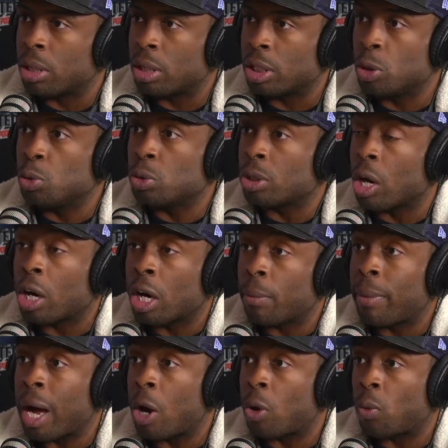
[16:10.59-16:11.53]
You talk
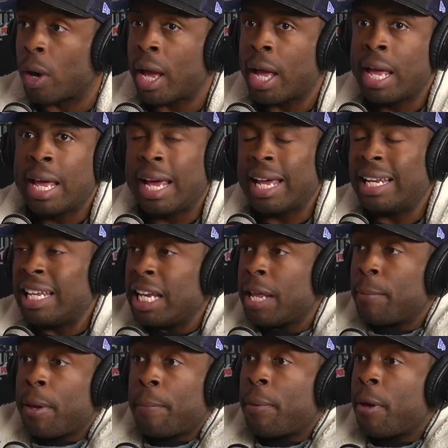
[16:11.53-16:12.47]
about rap, and then it
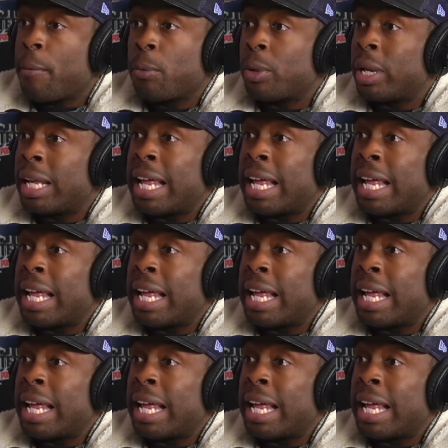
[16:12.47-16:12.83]
be people that